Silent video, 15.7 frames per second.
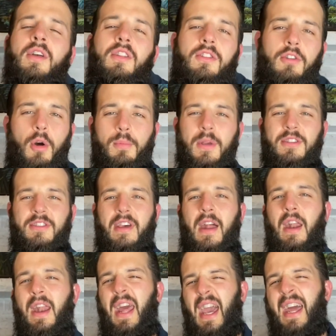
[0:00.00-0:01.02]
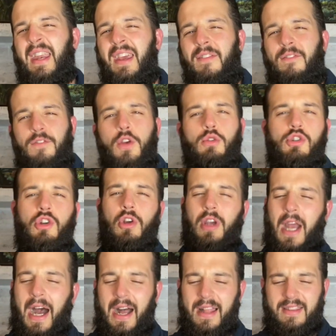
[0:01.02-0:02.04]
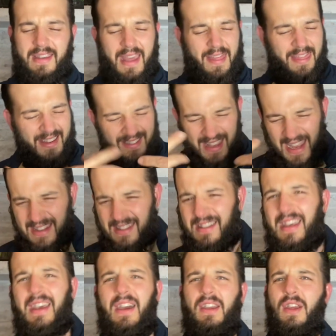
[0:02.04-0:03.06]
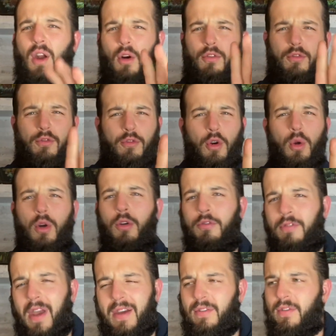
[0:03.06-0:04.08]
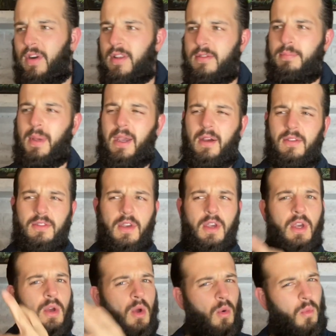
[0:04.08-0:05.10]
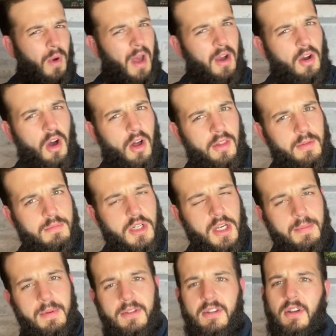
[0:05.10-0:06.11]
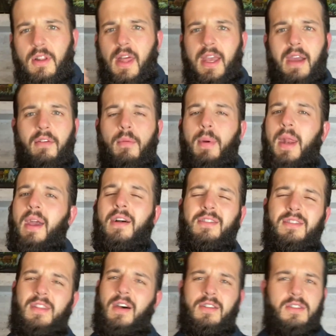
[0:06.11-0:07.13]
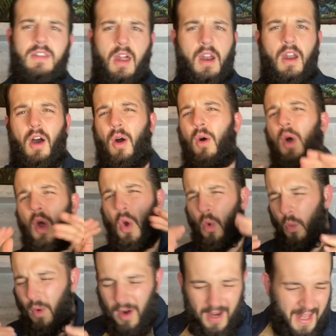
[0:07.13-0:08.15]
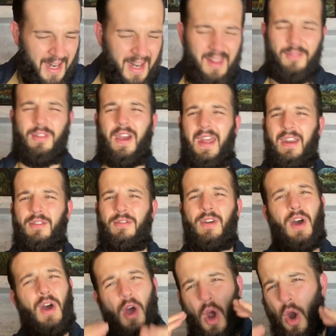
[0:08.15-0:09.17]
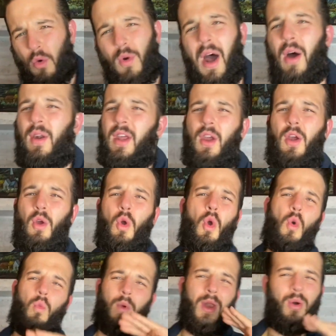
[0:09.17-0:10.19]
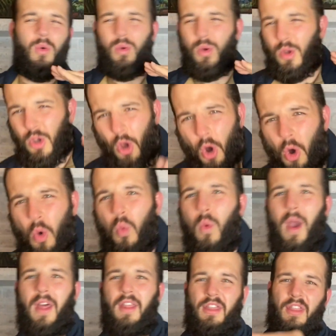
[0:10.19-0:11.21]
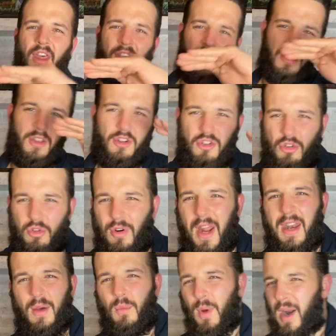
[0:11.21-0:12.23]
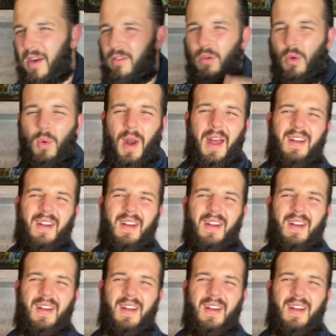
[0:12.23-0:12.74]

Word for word: don't miss out on any future content. This idea, you know, frugal favorites, because we're not calling them cheapies here like everybody else does. No, no, no. We're innovative around here. We don't go with the trend and what everyone